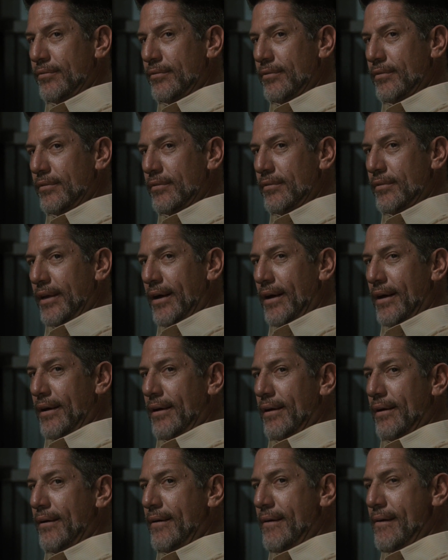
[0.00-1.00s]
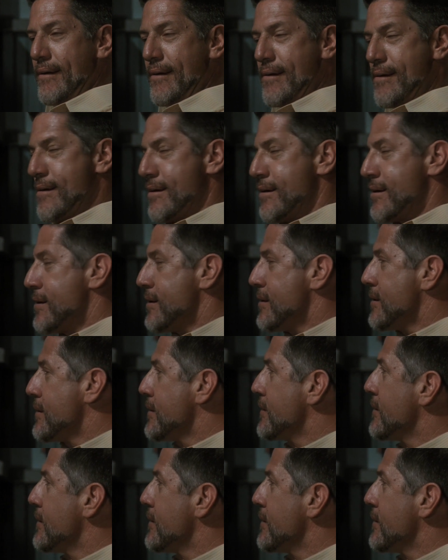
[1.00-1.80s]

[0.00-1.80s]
No one is speaking in this clip.